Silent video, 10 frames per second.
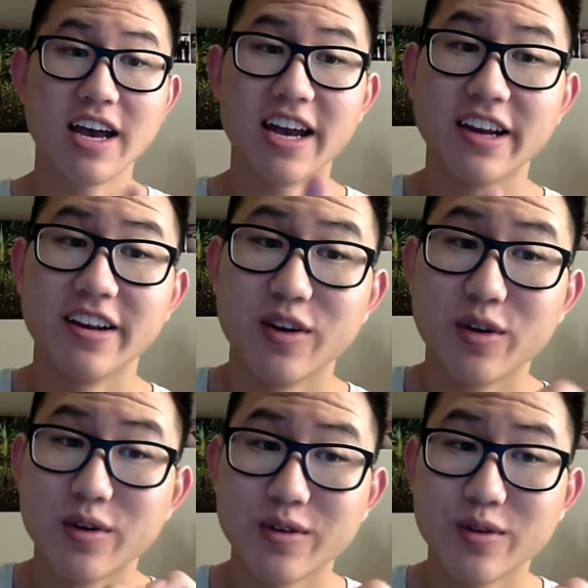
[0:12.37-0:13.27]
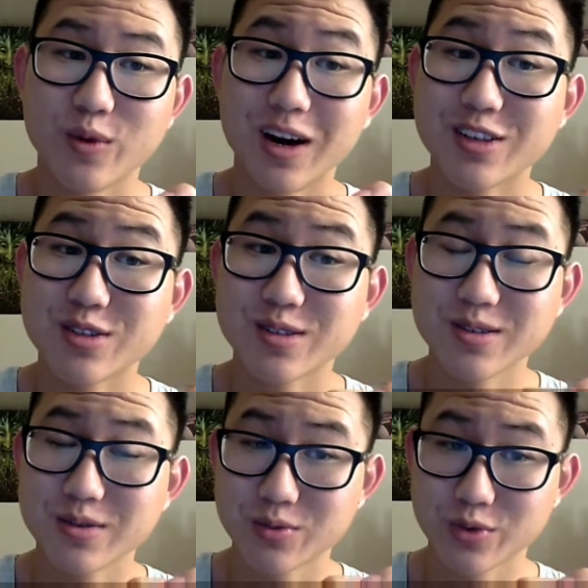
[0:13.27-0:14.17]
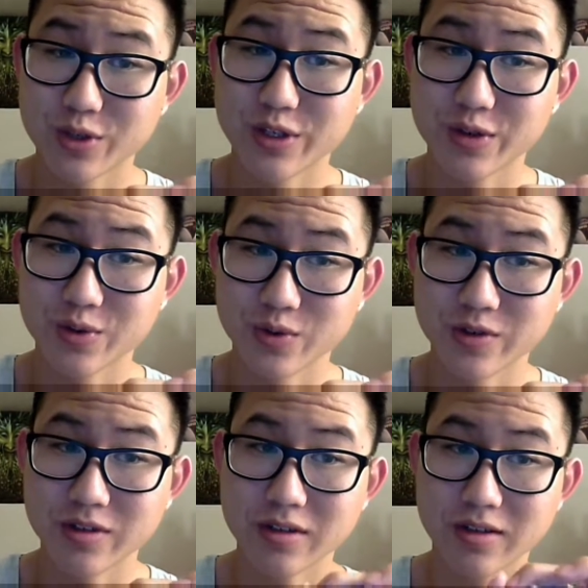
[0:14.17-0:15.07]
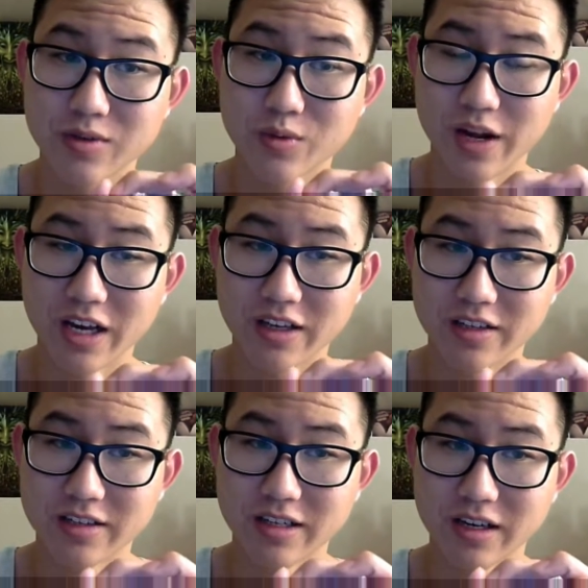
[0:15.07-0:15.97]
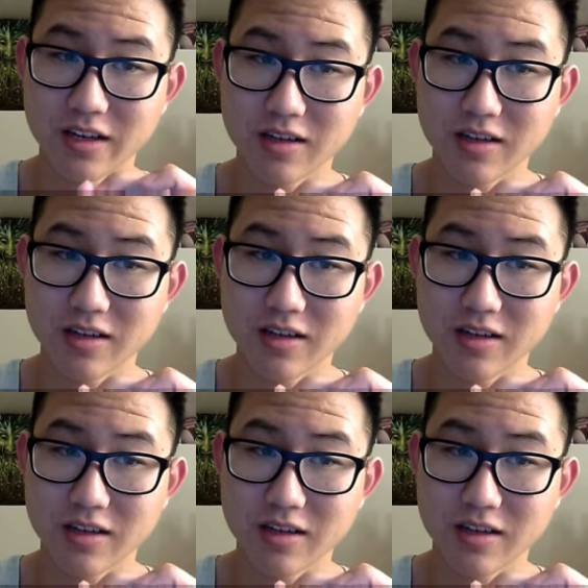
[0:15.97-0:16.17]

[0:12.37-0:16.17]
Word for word: And watch, this is really cool, because when I, like,